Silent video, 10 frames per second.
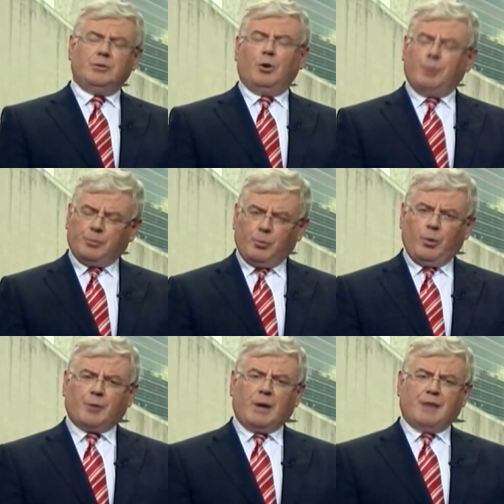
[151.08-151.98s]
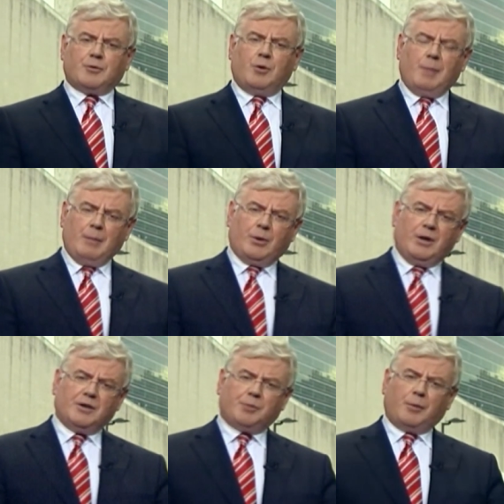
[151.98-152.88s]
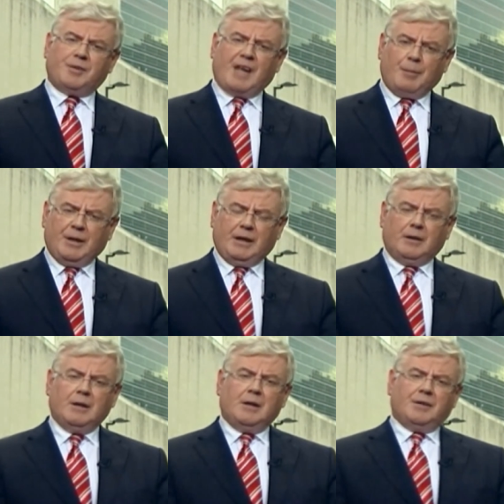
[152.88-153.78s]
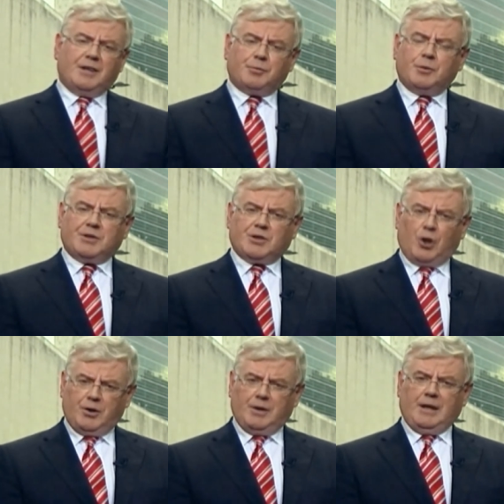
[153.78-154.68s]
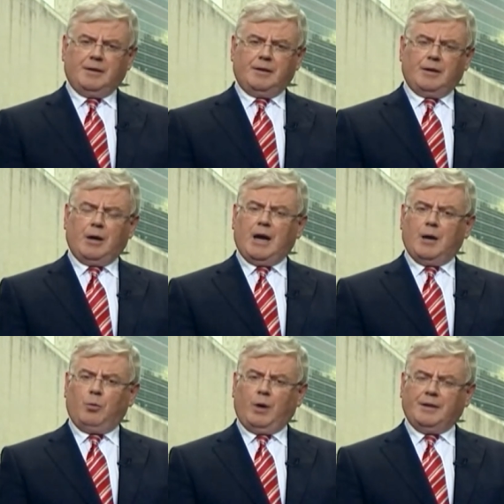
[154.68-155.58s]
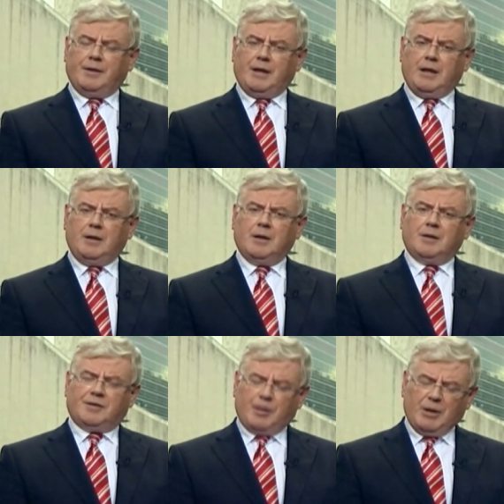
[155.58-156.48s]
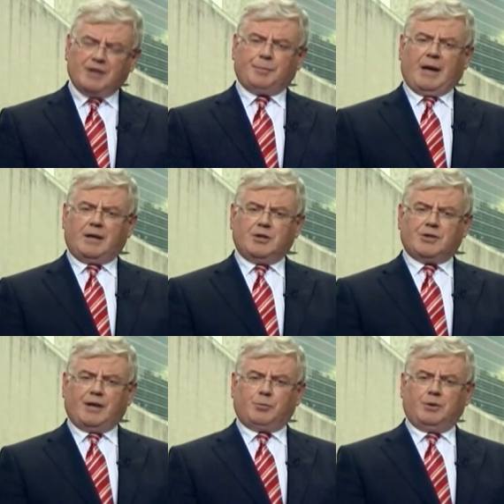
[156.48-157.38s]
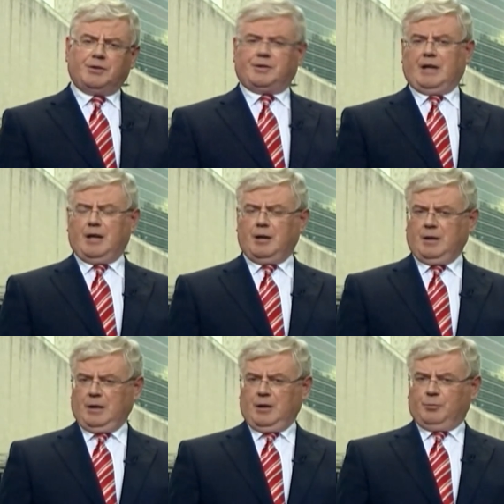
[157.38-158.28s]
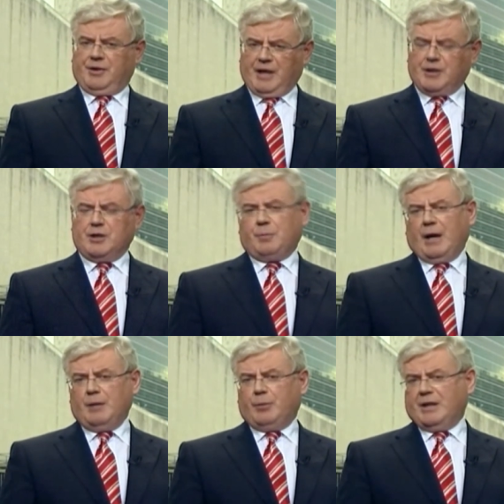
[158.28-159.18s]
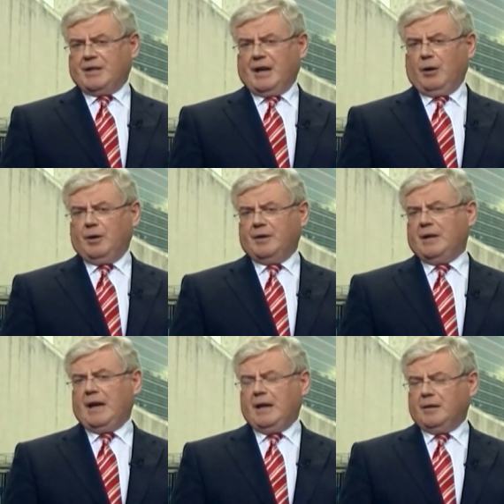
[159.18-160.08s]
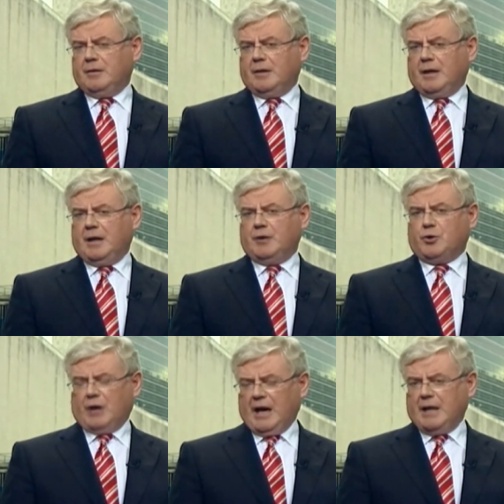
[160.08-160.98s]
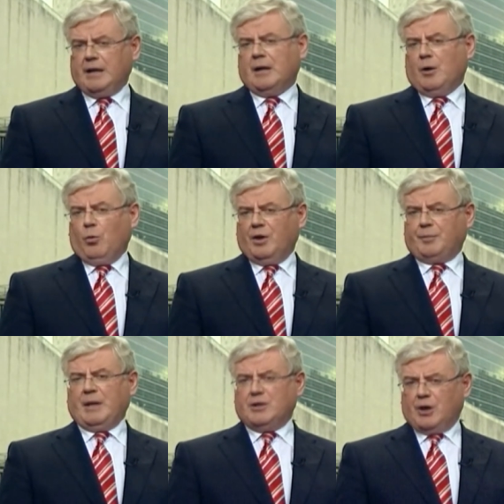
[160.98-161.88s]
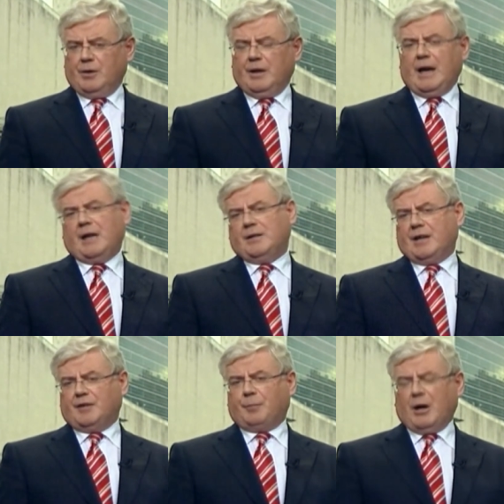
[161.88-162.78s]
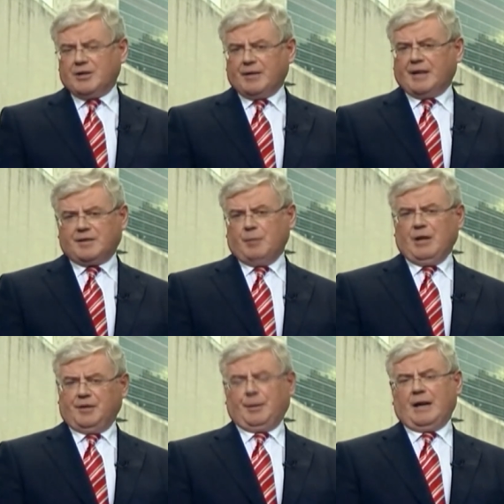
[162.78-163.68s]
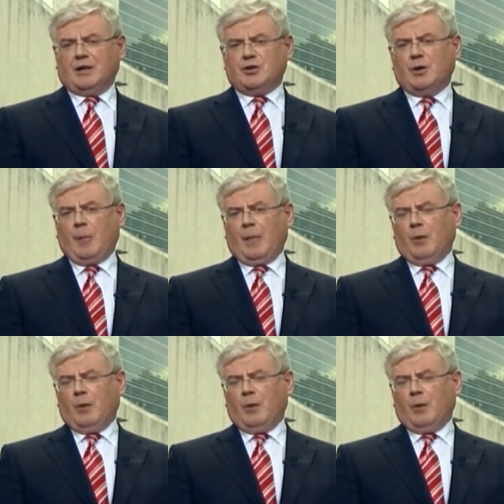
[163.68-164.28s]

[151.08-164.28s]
No, but what we have to remember here is what was happening. This was done in, uh, when the stimulus package that was uh, presented by Brendan Howlin in uh, July was being done. And as part of that stimulus package,